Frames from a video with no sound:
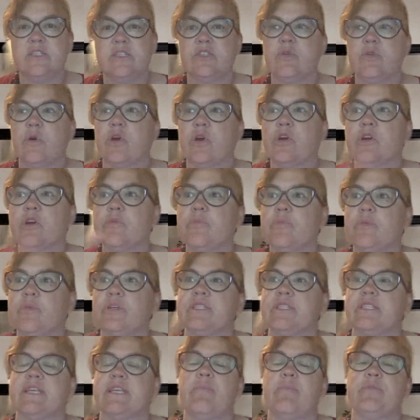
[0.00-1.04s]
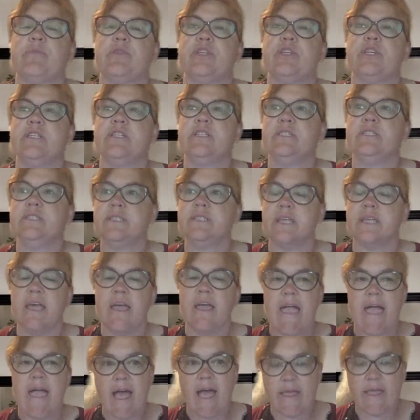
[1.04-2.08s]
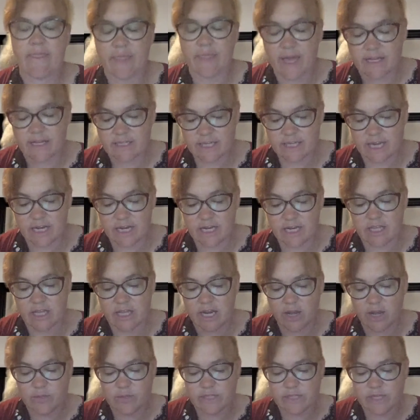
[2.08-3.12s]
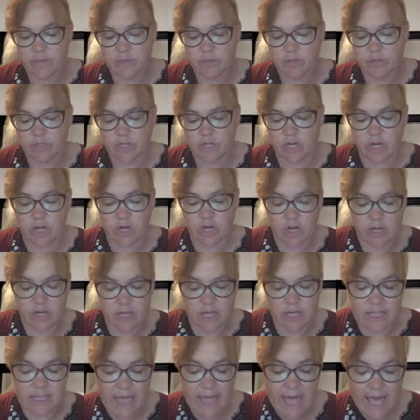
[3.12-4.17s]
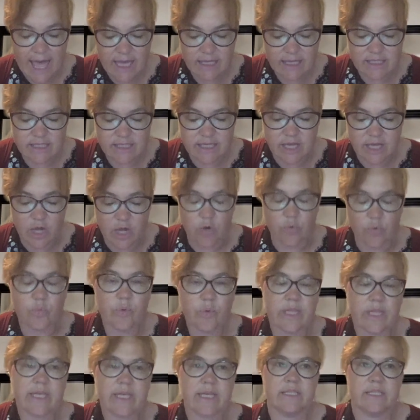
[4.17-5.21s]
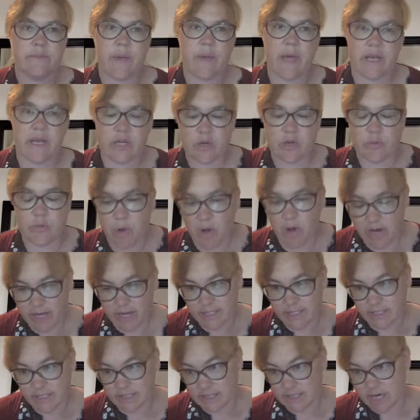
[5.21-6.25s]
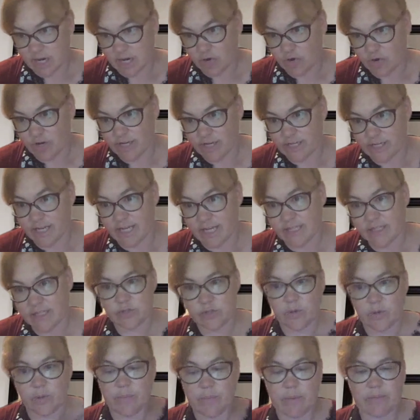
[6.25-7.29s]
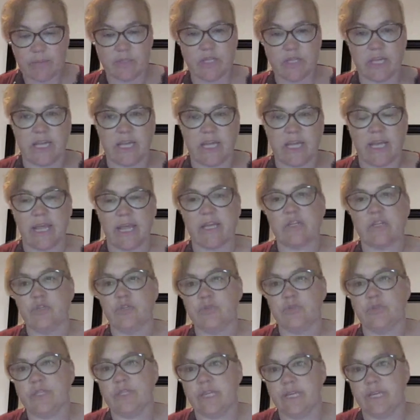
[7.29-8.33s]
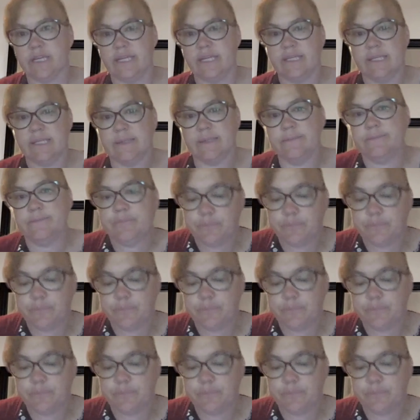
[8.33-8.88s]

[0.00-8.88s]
So her perceptions and that data that I was able to collect really expanded upon ideas that I'd already done. So I'm able to connect two studies.